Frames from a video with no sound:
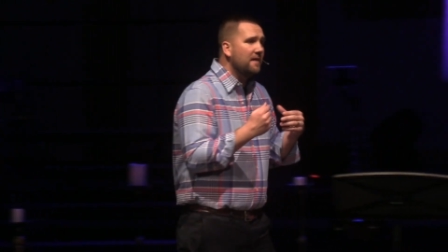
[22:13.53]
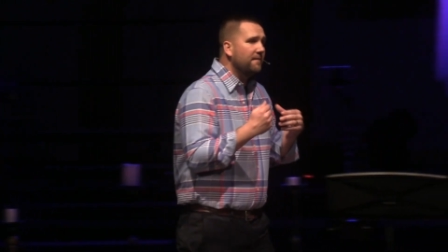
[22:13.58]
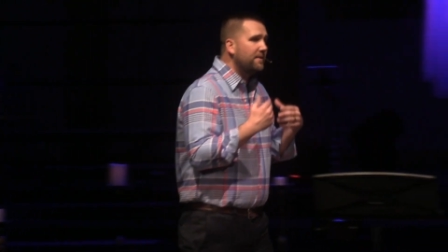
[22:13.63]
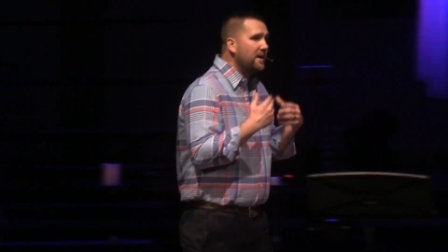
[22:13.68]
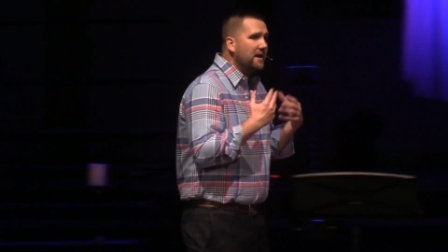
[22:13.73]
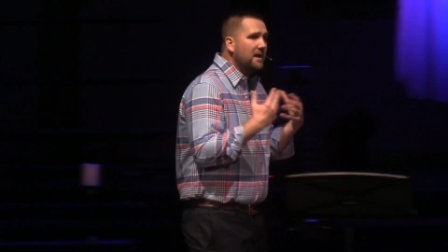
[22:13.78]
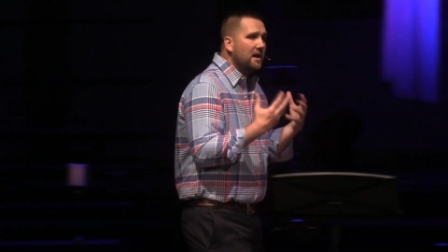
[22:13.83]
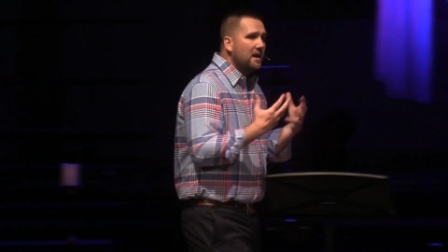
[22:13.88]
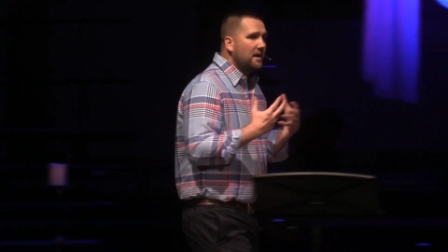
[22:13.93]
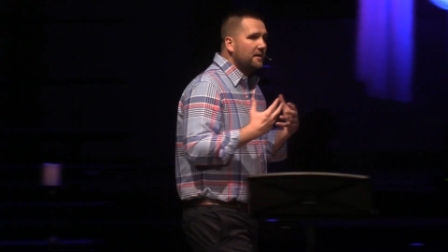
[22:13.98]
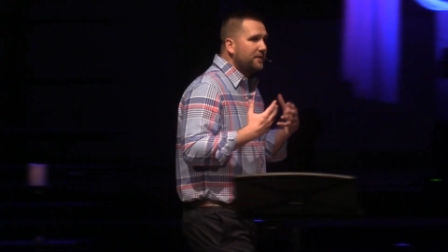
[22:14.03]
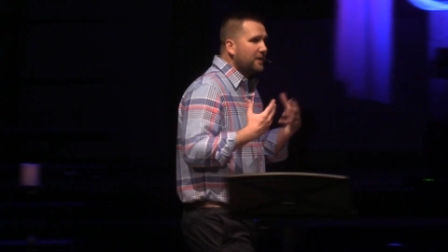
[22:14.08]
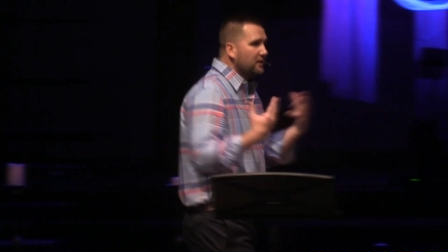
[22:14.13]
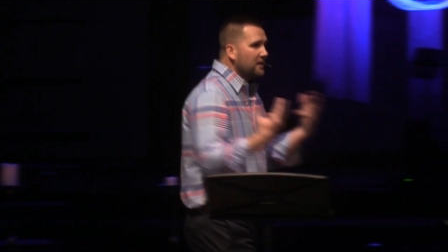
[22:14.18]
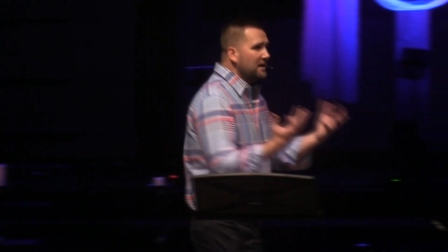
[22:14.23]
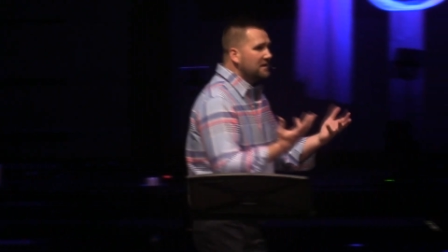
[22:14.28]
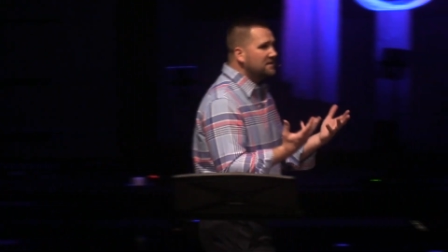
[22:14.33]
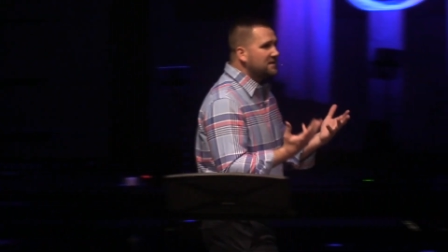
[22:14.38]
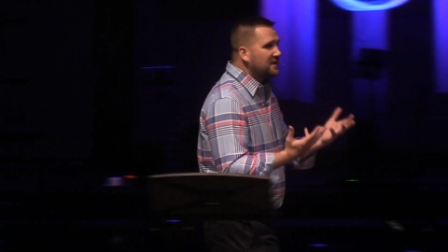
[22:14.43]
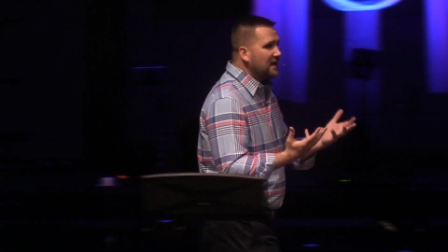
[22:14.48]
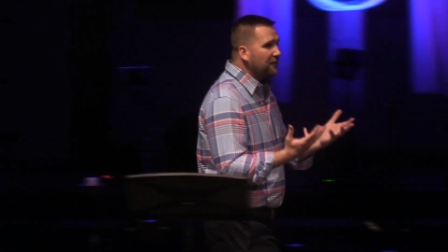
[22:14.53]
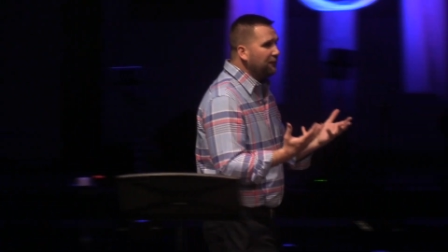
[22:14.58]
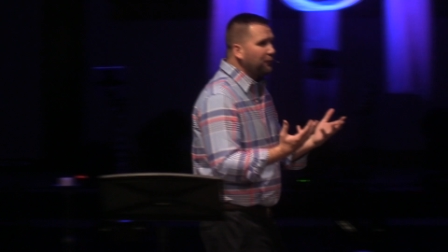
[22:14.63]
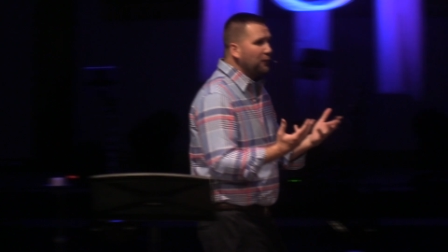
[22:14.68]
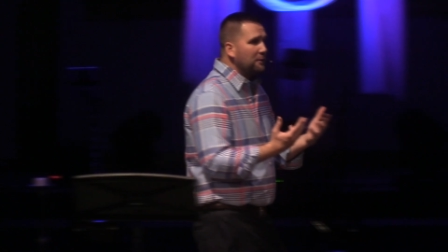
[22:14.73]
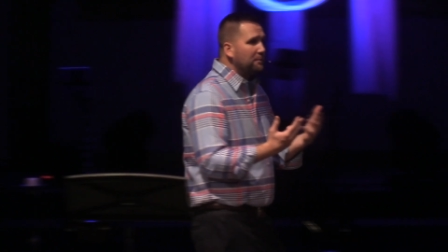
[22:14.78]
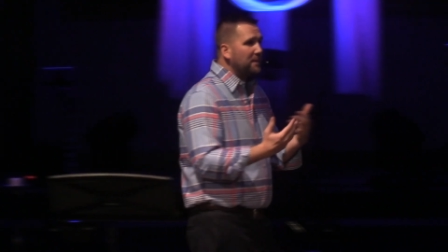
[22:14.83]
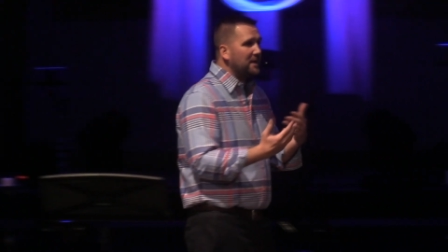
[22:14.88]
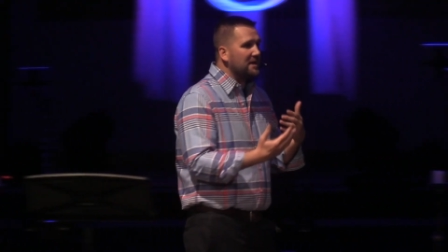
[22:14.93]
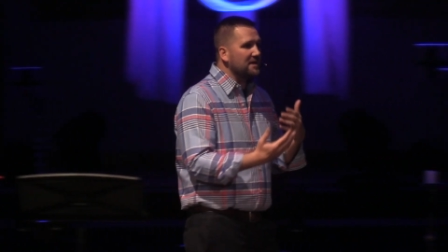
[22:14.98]
They, it's
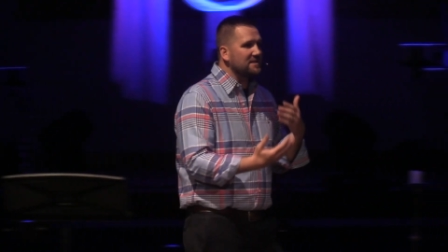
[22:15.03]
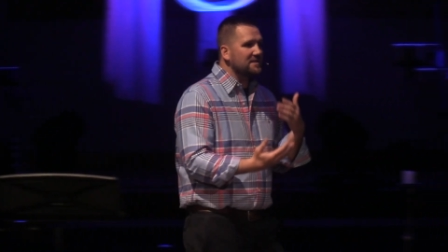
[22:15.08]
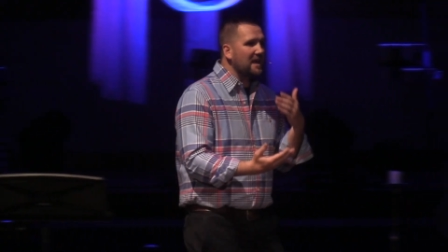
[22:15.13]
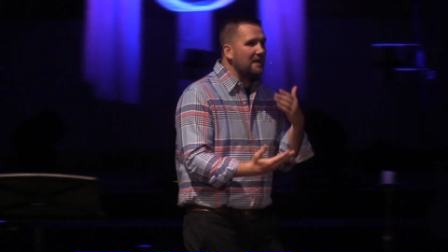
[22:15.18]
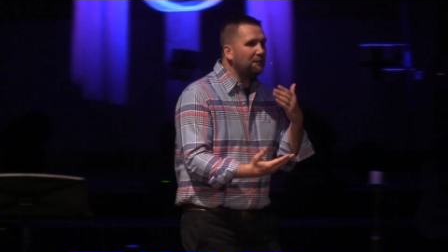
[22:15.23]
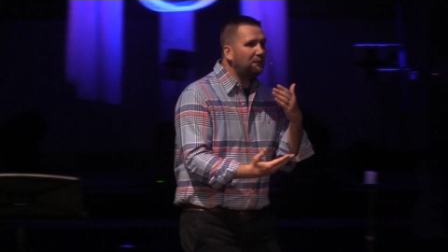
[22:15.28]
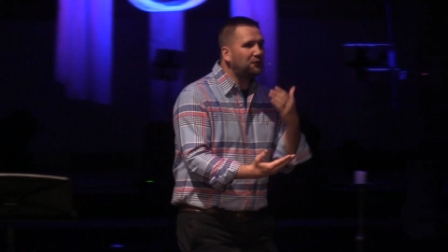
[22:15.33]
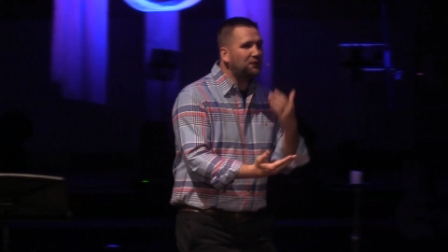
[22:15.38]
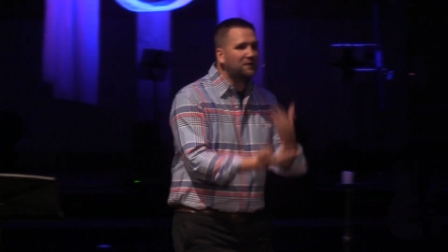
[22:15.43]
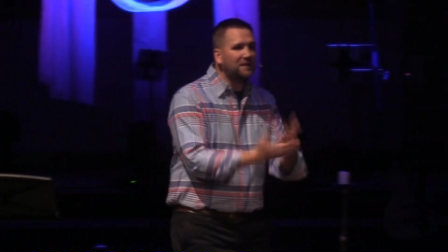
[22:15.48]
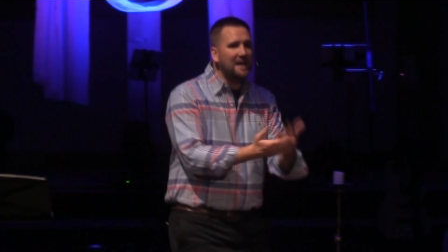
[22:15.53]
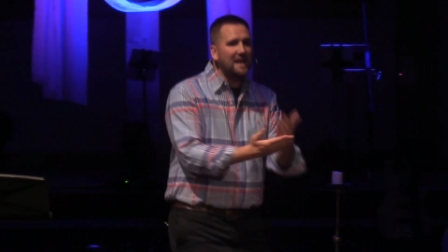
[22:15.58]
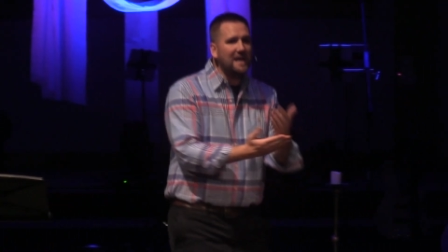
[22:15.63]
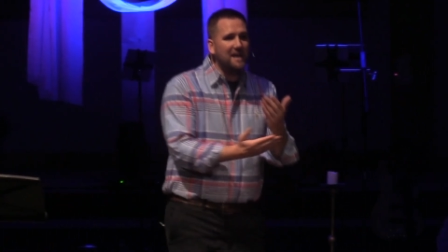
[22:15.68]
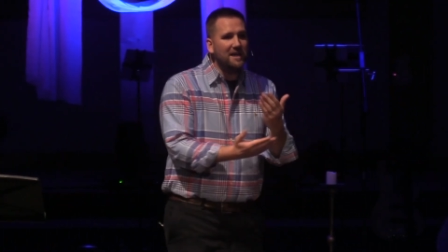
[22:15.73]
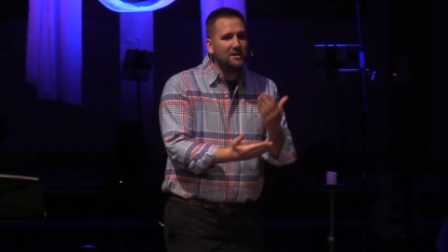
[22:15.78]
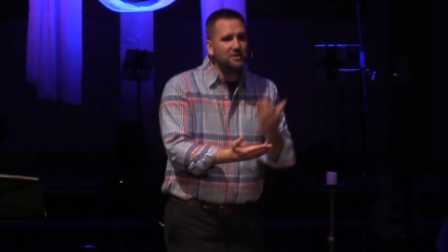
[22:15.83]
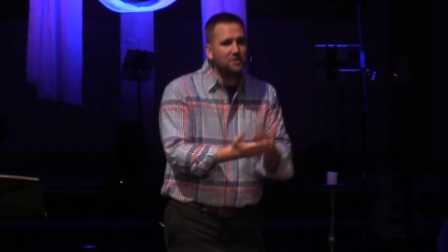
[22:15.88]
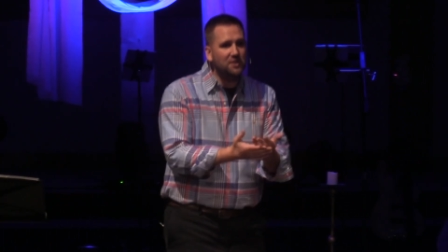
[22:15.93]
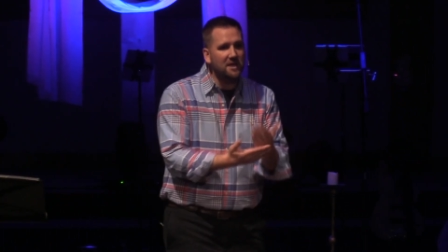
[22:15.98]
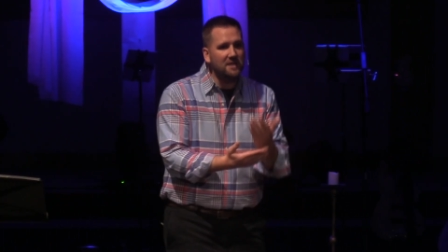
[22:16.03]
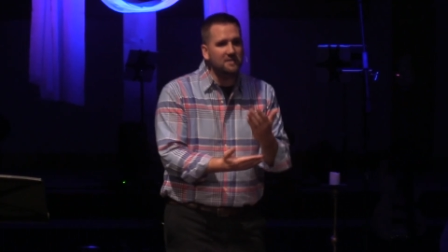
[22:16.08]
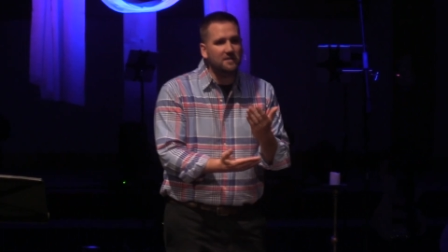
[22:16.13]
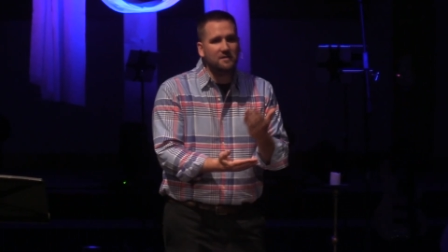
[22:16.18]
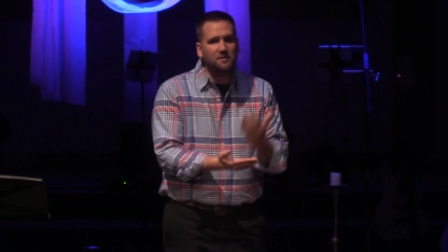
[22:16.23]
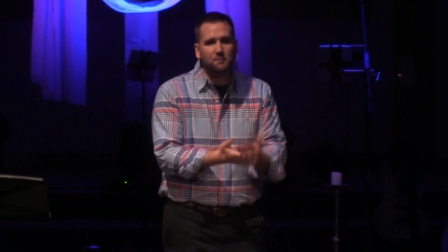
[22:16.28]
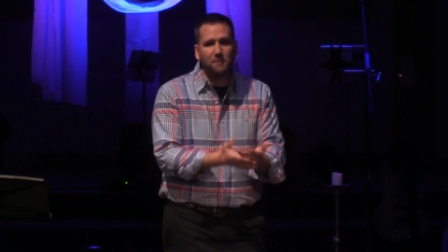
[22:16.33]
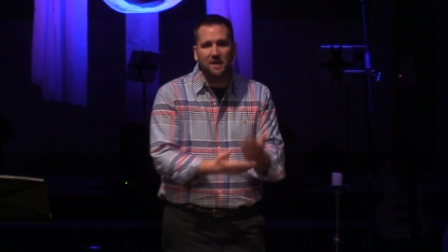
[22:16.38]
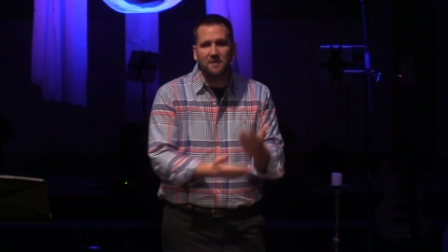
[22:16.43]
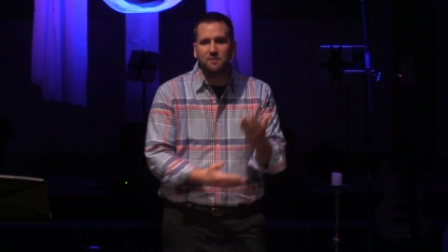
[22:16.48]
different because they've seen
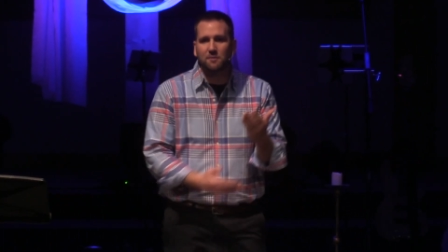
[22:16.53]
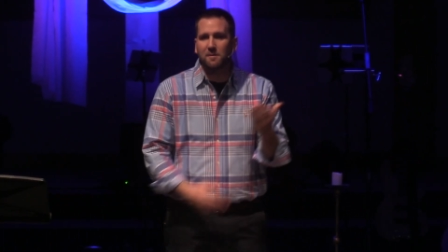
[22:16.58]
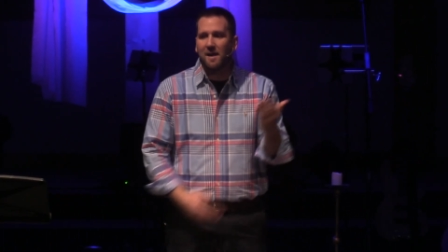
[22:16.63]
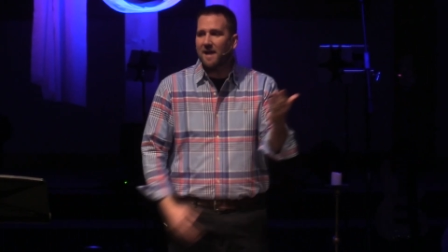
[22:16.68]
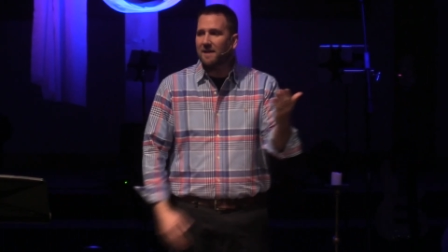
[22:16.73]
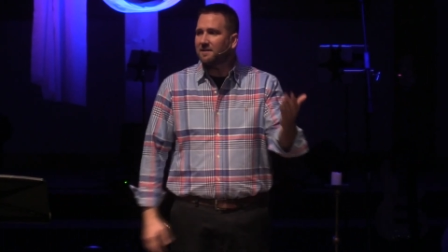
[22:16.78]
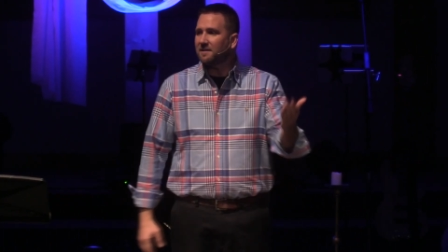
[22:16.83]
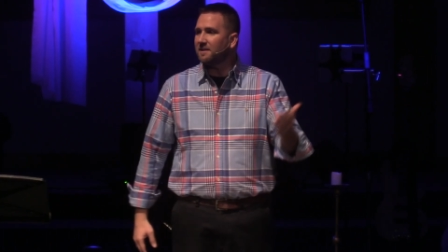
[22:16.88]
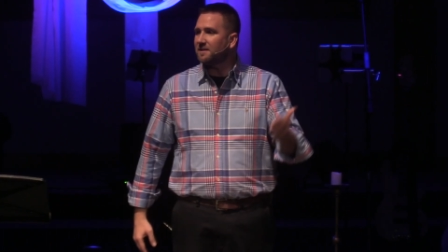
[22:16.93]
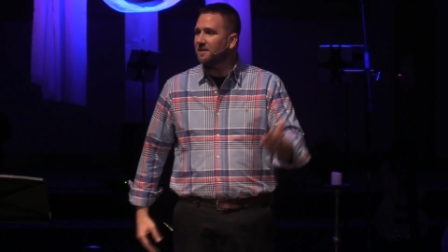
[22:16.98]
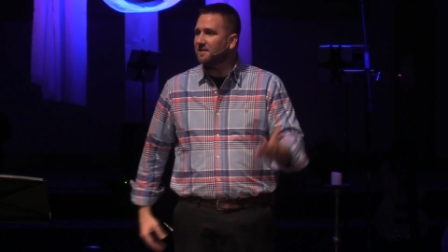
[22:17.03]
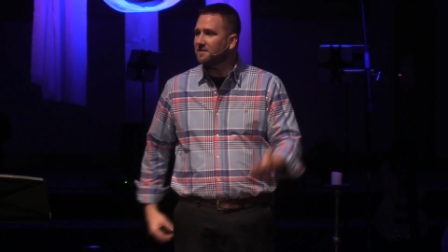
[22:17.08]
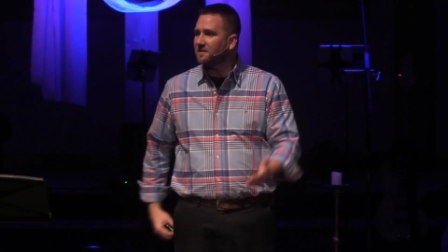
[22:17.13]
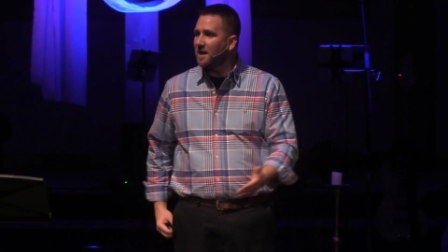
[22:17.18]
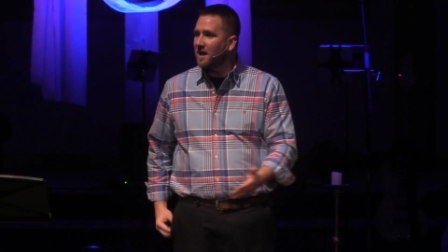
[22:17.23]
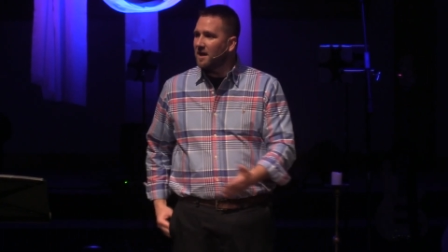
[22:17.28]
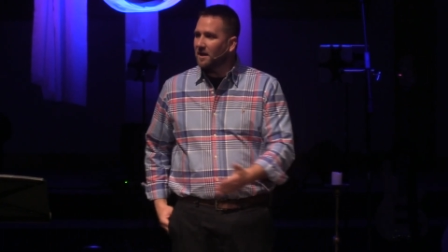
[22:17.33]
Jesus resurrected. This